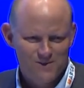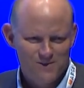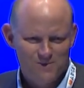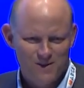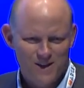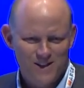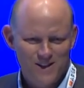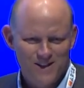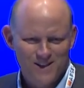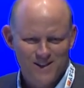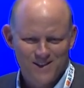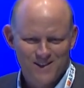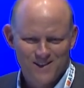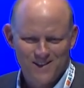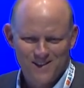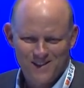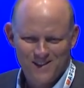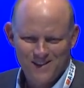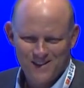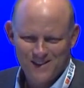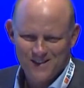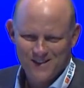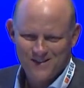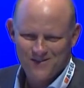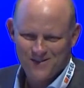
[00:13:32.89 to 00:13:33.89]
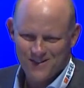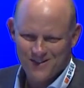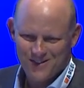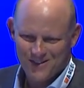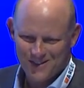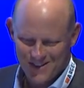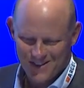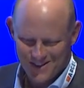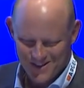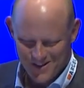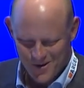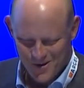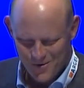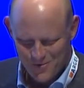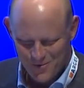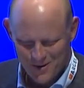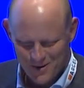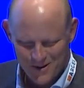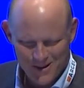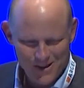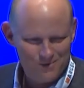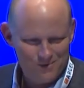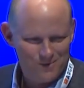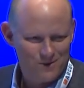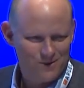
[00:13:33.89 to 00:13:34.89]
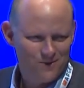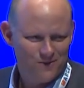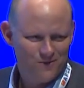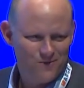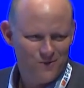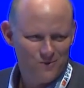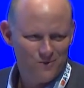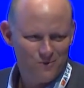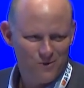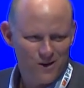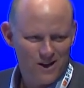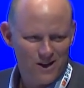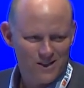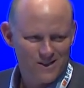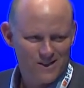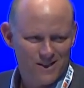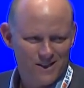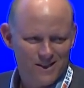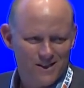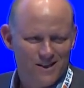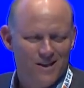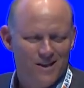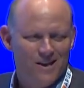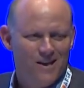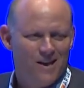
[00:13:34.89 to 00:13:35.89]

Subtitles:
By the end of the year, we're looking to open it up to the full project,